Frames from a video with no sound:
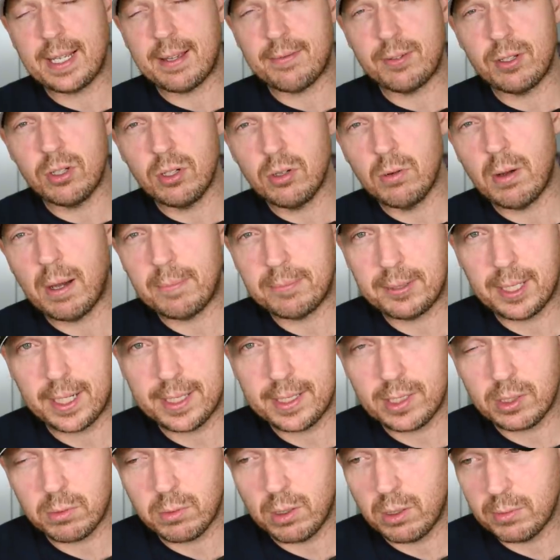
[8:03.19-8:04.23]
have a new
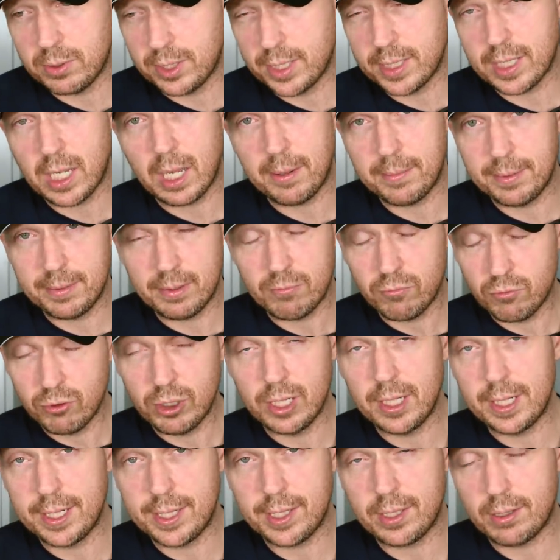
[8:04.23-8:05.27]
update as well, which is coming
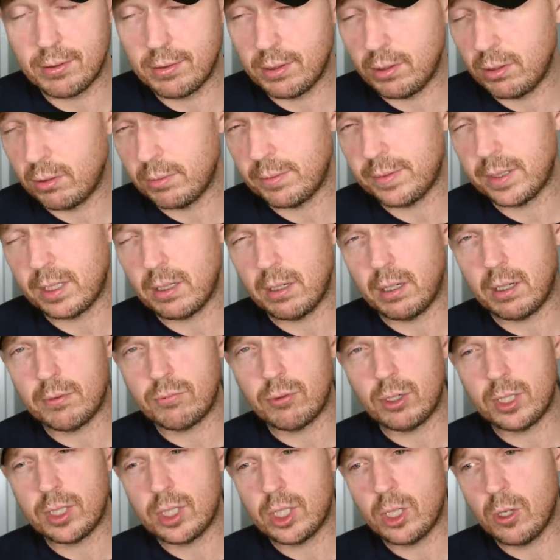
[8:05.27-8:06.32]
really soon along with the Glide
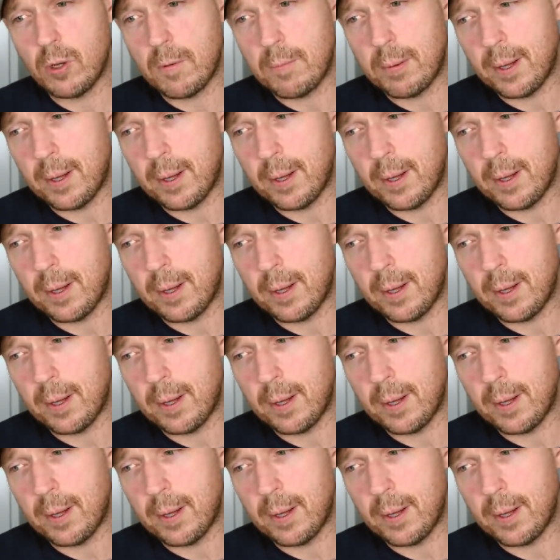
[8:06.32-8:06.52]
Ride too.